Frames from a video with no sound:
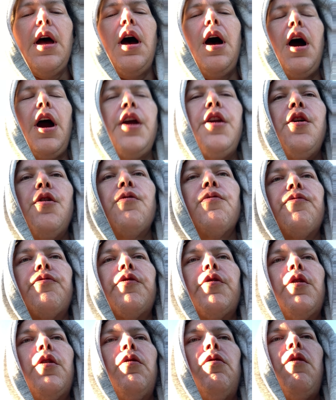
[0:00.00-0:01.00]
I know
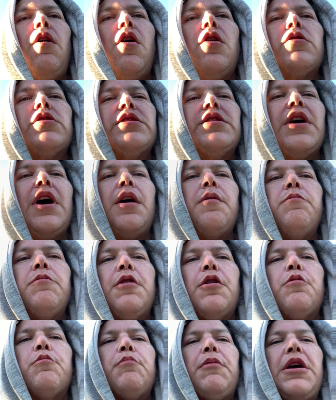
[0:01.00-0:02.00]
for a long time
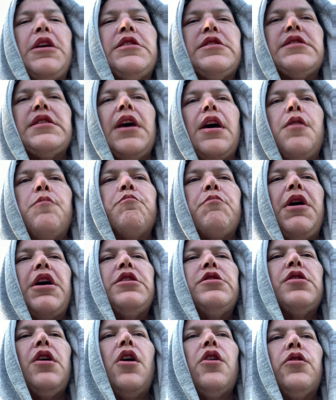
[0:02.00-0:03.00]
there, my son, my
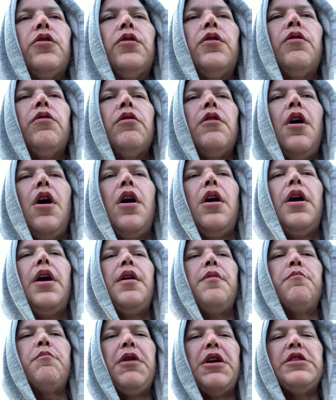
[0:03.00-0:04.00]
daughter-in-law,
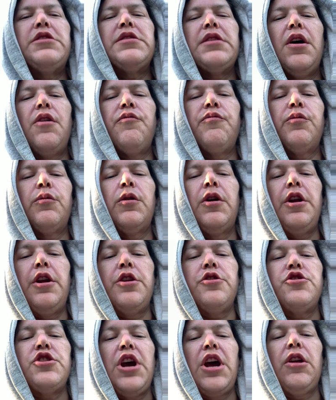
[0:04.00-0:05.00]
and myself were in
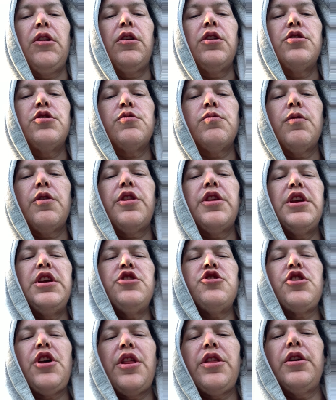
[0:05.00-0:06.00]
a challenge with
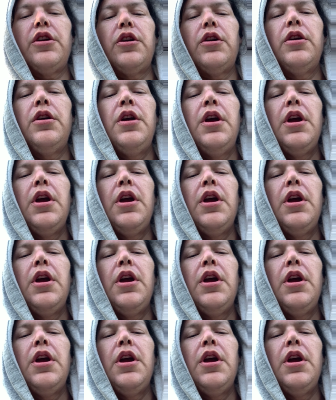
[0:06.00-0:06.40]
each other.